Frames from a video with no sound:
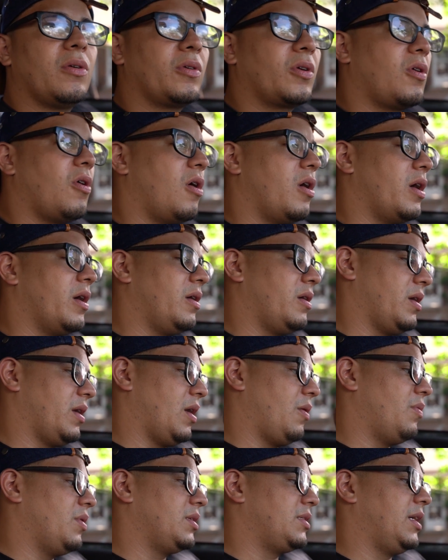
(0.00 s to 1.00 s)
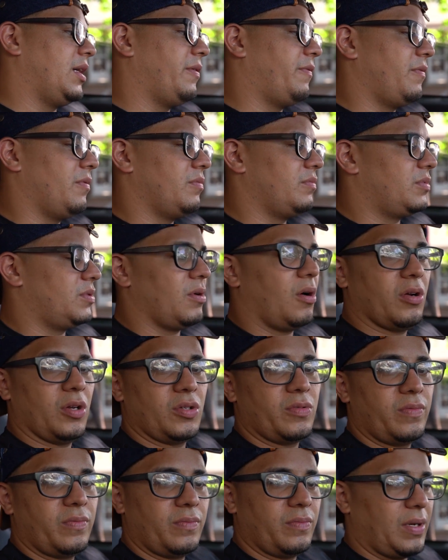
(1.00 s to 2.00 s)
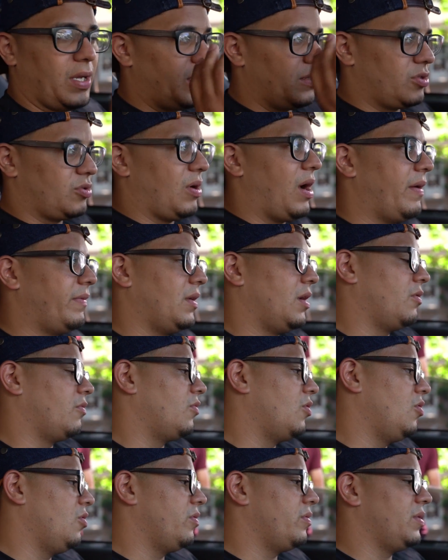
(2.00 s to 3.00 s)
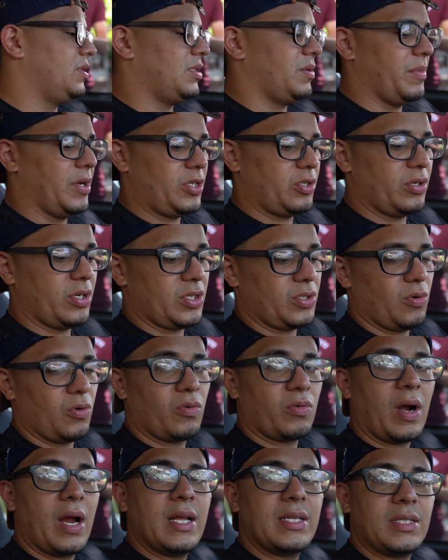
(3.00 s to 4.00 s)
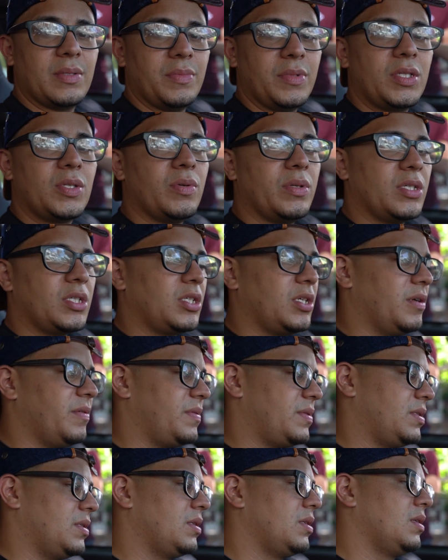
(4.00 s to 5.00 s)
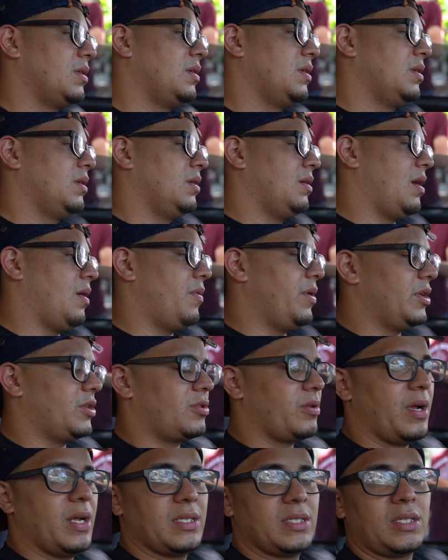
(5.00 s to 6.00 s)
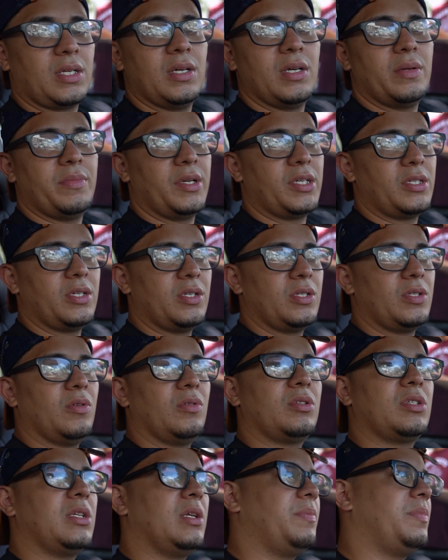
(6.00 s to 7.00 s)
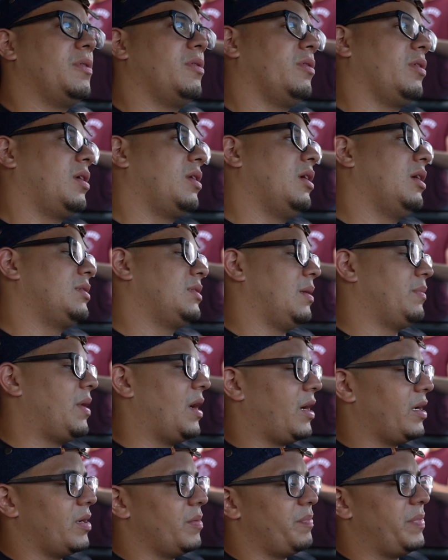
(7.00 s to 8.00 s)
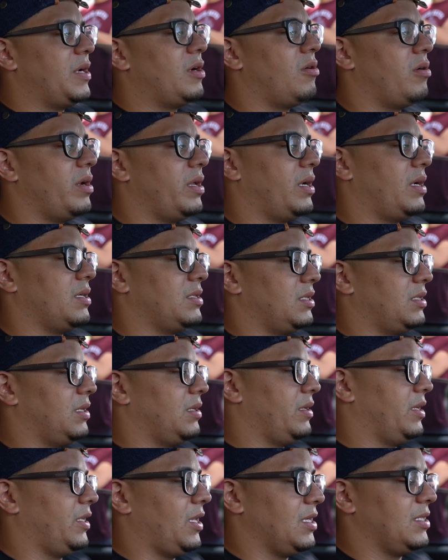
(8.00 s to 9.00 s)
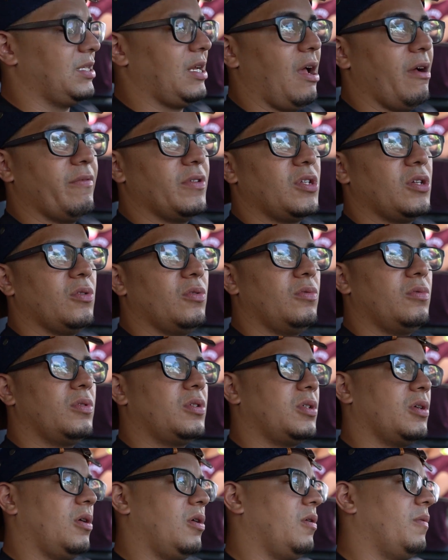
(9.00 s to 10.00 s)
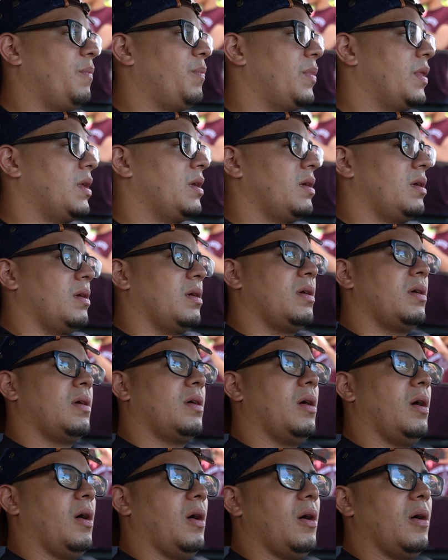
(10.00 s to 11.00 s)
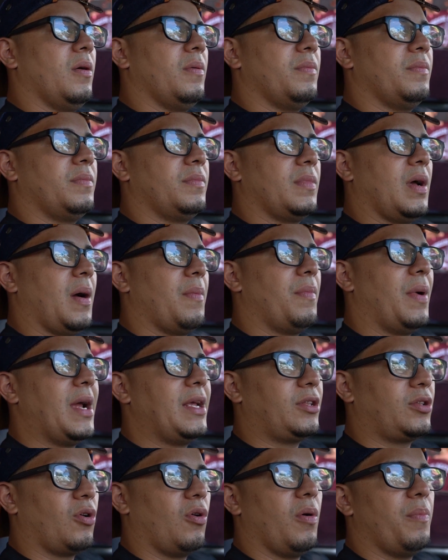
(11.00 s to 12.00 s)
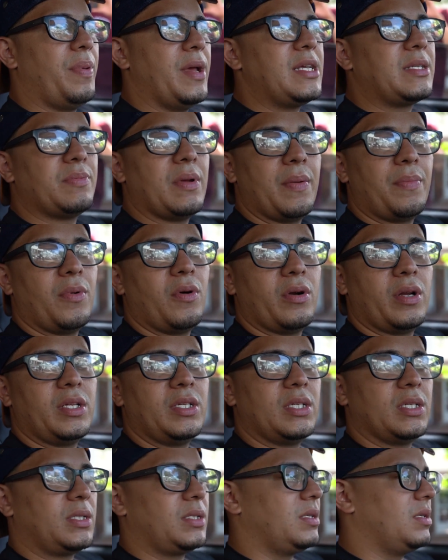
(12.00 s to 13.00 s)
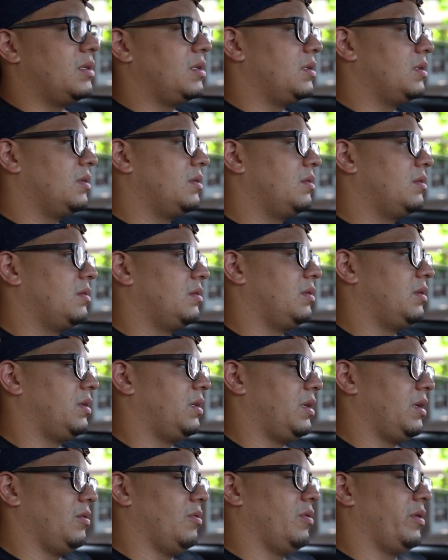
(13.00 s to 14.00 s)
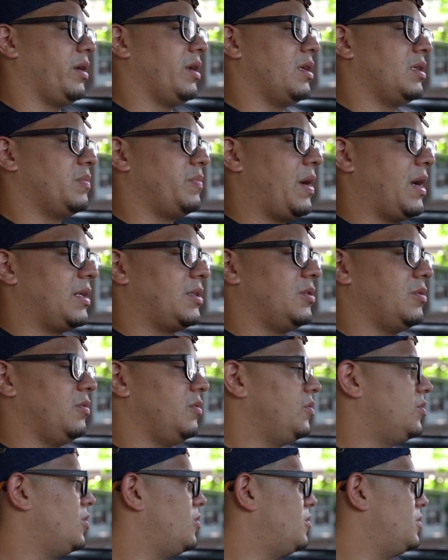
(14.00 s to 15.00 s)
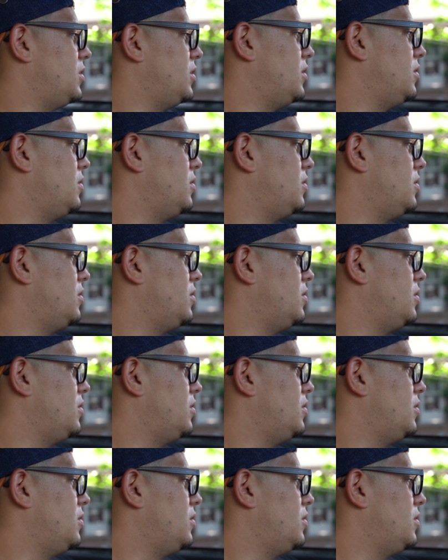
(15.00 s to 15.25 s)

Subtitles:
on the car, and I want to take it on a drive down the road just to make sure there's no grinds in between shifts. That way the trans is good, make sure there's no slipping on the clutch. I'm not gonna beat on it because it doesn't have a tune, so I might throw a base map on it just to get us back to New Jersey.